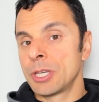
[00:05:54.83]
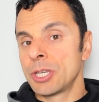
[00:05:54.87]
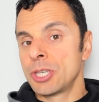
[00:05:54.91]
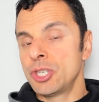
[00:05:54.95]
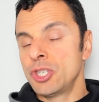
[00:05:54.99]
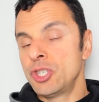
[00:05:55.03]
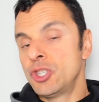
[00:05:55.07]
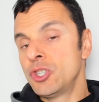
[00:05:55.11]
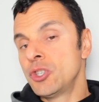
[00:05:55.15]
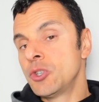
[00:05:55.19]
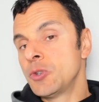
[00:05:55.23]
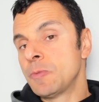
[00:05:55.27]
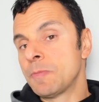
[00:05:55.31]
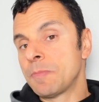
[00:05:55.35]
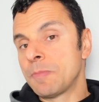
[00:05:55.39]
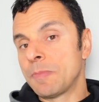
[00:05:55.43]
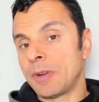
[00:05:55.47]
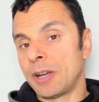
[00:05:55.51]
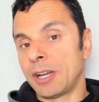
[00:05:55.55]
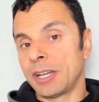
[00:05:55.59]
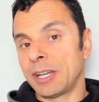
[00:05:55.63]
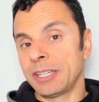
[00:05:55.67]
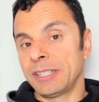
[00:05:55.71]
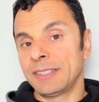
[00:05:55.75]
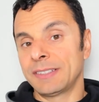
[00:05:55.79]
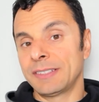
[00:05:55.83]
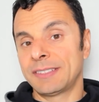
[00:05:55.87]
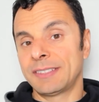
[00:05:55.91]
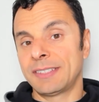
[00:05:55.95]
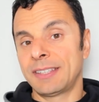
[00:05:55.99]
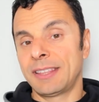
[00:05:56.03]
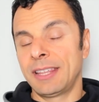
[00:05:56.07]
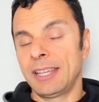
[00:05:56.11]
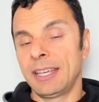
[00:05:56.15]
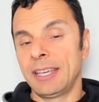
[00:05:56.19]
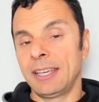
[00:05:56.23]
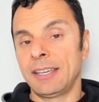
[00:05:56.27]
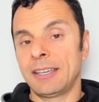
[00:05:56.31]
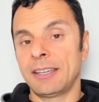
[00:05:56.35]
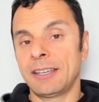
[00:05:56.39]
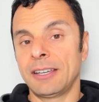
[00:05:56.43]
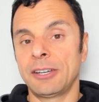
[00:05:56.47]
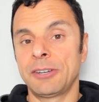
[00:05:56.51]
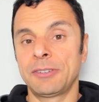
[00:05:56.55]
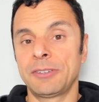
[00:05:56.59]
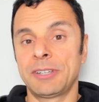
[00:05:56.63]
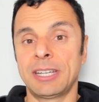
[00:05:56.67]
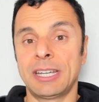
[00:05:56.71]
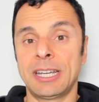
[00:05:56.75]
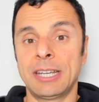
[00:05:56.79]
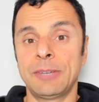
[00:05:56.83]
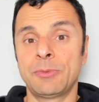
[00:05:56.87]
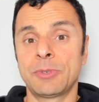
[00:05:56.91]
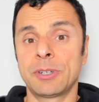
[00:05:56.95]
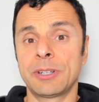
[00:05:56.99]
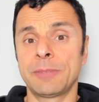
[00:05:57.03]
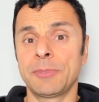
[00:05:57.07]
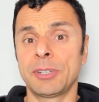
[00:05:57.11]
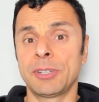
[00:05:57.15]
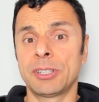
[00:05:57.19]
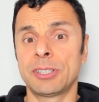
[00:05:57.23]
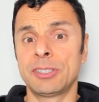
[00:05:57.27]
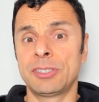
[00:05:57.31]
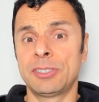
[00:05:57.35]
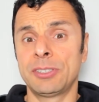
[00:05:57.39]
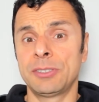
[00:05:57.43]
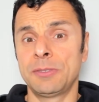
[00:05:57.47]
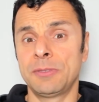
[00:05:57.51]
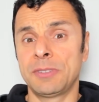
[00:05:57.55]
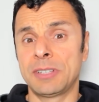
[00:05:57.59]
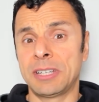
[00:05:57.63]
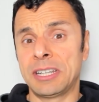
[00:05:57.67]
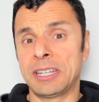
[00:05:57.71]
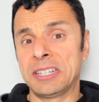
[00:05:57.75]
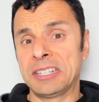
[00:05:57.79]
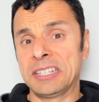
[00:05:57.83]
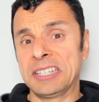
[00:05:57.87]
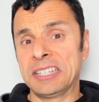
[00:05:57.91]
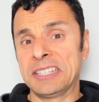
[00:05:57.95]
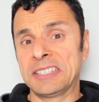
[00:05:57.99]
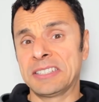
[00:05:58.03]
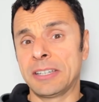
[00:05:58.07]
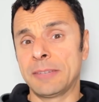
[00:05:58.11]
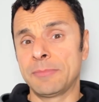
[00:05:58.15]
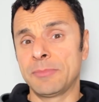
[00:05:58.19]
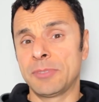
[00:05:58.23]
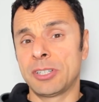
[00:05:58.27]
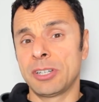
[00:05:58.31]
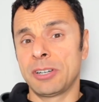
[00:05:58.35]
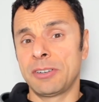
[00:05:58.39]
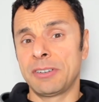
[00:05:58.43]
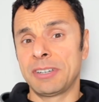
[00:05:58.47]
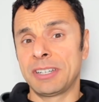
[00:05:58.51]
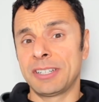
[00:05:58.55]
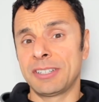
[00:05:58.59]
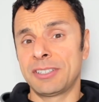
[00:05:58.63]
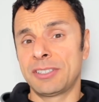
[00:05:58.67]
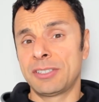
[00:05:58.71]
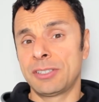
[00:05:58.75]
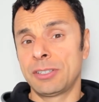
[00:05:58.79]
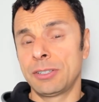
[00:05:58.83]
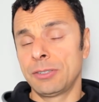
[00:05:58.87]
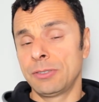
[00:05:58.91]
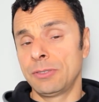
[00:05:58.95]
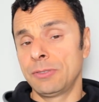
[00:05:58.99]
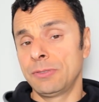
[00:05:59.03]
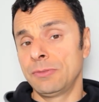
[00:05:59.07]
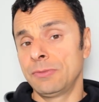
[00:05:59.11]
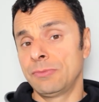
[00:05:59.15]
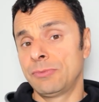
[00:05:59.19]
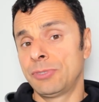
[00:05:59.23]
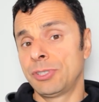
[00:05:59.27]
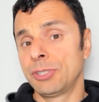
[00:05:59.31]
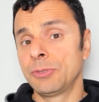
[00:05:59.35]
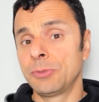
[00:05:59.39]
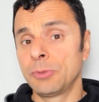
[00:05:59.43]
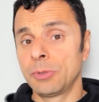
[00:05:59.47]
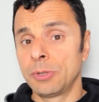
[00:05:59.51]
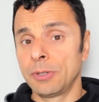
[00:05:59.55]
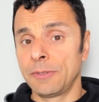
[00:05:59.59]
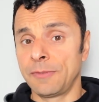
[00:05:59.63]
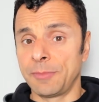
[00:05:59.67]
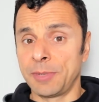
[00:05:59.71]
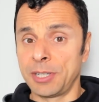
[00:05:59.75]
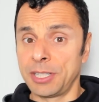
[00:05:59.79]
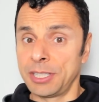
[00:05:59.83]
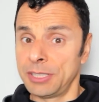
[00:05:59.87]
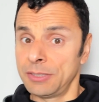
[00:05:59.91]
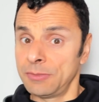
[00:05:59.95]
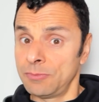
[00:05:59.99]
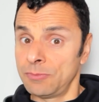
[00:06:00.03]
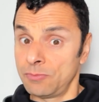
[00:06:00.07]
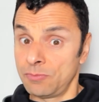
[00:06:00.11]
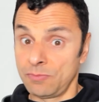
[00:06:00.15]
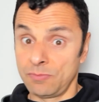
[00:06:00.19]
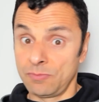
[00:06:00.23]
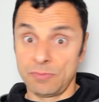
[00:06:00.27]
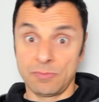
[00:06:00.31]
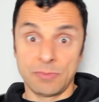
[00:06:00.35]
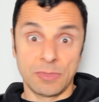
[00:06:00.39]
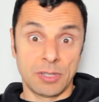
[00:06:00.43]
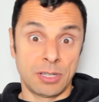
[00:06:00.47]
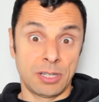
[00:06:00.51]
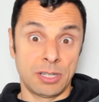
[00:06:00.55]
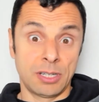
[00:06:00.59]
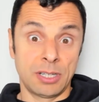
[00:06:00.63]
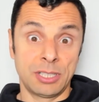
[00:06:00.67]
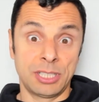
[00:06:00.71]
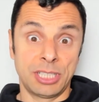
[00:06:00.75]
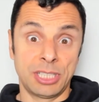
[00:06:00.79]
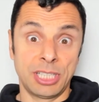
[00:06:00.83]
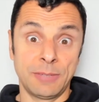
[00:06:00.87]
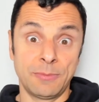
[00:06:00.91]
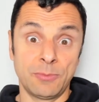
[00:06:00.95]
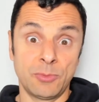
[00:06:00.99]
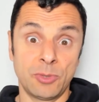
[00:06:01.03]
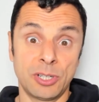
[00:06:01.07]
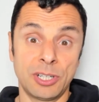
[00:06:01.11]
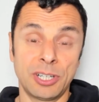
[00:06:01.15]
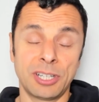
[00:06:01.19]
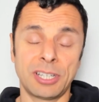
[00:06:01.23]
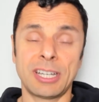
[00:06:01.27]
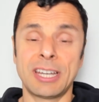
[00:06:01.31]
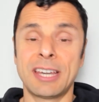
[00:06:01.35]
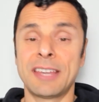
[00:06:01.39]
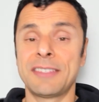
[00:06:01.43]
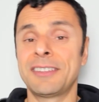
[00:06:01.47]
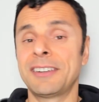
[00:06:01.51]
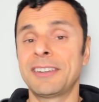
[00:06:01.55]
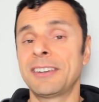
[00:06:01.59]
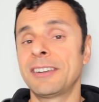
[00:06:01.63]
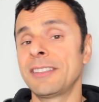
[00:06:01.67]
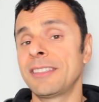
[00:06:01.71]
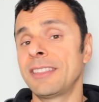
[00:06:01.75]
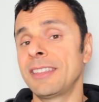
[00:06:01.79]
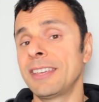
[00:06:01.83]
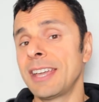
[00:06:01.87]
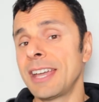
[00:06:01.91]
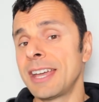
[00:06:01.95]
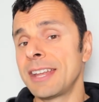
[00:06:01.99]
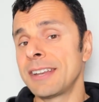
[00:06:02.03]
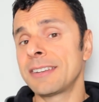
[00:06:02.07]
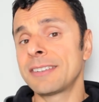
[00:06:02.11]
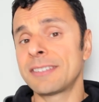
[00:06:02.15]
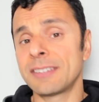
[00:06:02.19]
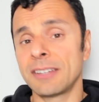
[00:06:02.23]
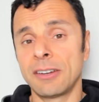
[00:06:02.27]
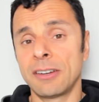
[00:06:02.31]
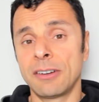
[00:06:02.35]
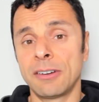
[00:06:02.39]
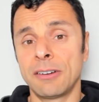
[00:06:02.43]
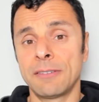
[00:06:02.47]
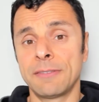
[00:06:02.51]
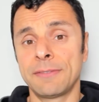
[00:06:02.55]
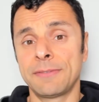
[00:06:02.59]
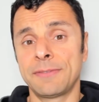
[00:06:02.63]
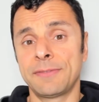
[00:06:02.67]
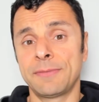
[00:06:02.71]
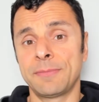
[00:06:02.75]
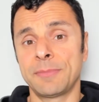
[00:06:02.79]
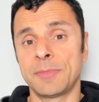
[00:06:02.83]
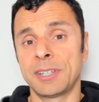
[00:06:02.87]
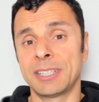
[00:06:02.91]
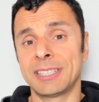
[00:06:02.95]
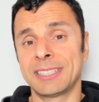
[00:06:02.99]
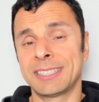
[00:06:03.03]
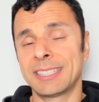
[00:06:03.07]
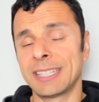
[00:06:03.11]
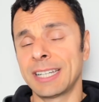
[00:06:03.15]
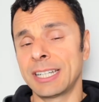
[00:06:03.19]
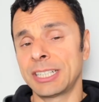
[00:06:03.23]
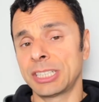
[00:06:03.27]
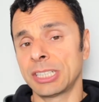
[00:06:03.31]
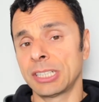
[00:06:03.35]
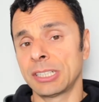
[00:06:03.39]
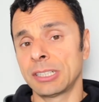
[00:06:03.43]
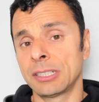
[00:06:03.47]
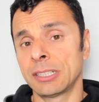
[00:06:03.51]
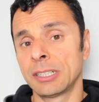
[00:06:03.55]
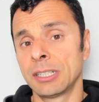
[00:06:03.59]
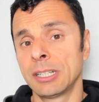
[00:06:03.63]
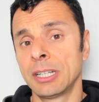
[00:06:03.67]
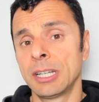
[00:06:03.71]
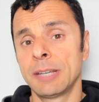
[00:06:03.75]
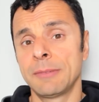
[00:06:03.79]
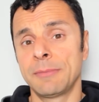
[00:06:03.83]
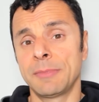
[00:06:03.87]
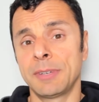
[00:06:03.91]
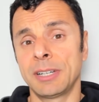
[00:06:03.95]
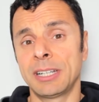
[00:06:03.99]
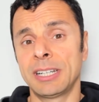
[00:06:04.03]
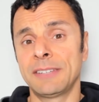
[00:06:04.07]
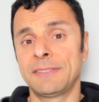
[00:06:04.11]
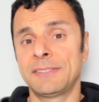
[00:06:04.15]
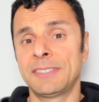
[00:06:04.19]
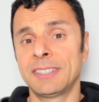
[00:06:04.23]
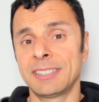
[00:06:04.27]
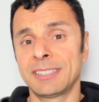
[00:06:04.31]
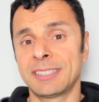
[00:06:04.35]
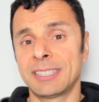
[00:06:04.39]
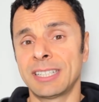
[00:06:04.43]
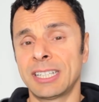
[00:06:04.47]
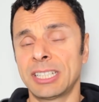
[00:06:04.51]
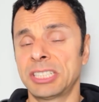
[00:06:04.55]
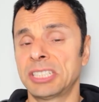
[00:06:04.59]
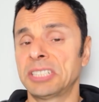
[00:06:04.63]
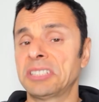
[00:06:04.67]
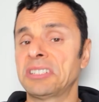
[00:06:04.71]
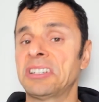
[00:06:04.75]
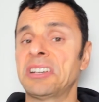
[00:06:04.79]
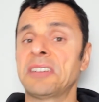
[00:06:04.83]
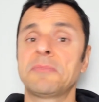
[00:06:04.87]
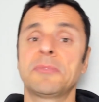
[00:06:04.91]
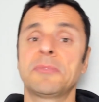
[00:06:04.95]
you might think, okay, what I'm going to do then is I'm going to do all of my gym work, and then at the end of my session, my lifting session, I'm